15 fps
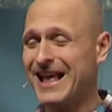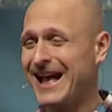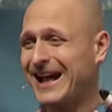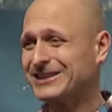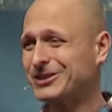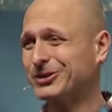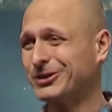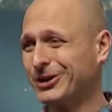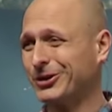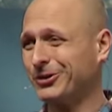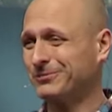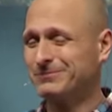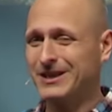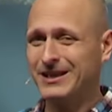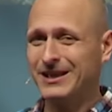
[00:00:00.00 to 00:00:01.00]
that's a
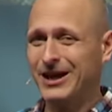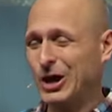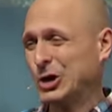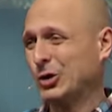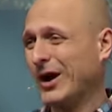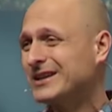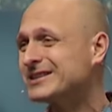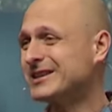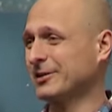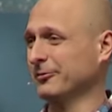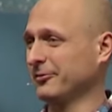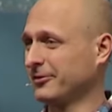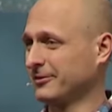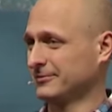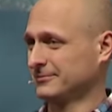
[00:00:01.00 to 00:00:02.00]
little
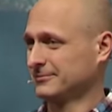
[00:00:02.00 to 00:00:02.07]
aggressive.